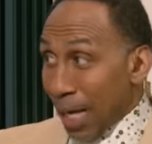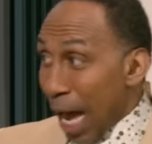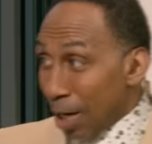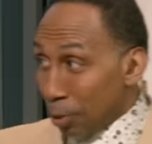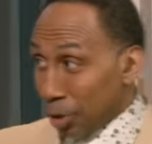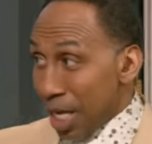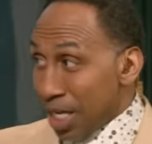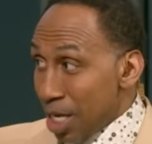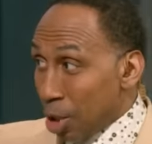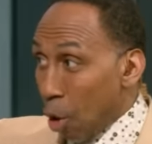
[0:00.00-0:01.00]
but I don't
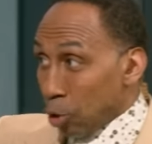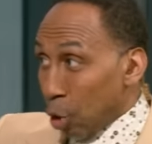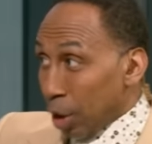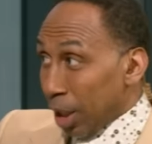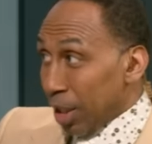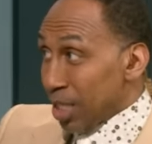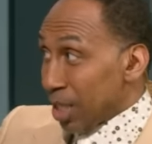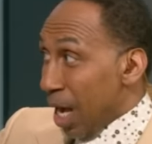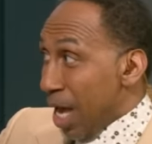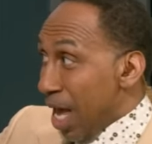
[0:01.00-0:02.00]
think he goes on the
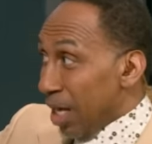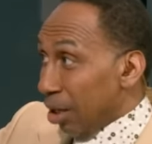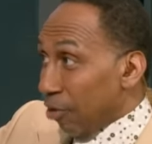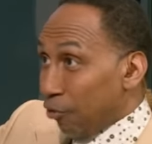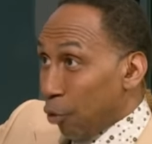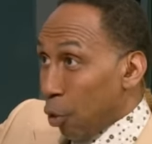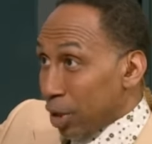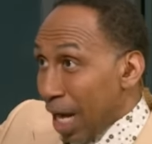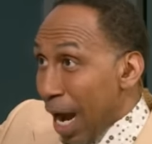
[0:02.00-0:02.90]
list ahead of the four